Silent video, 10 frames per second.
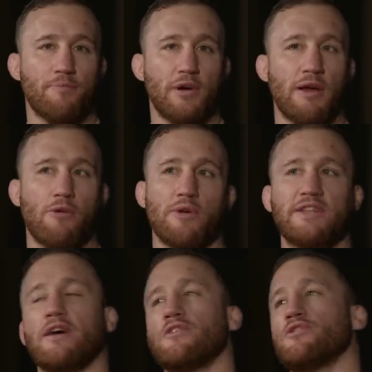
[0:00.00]
But yeah, we went
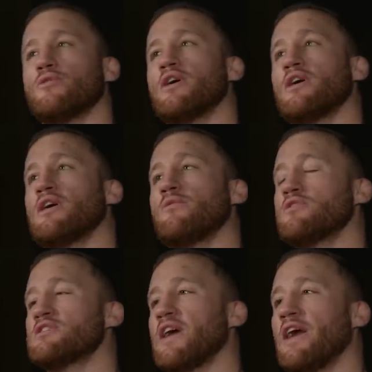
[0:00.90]
down to uh, what
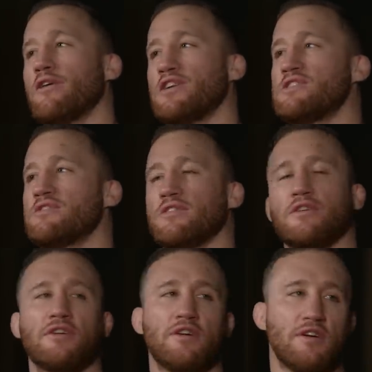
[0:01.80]
was it Harrods?
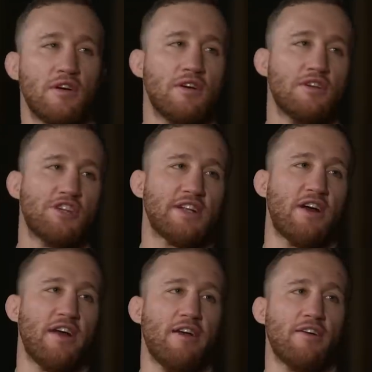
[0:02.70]
Yeah. Checked
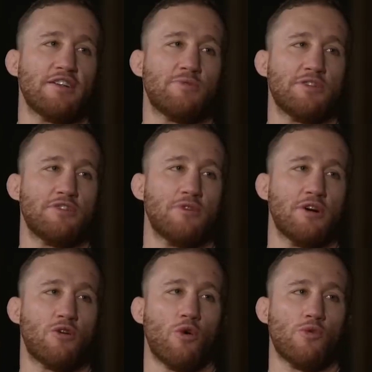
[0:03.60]
out Harrods. Went to
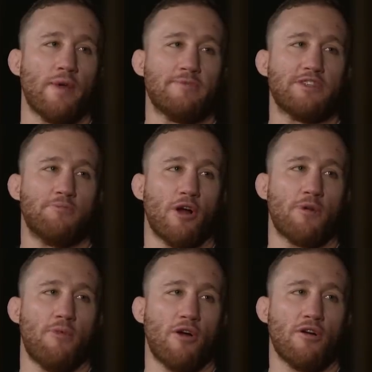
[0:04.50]
uh, Gordon Ramsay's
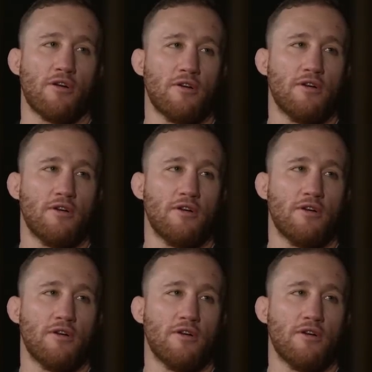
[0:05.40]
Burger Bar.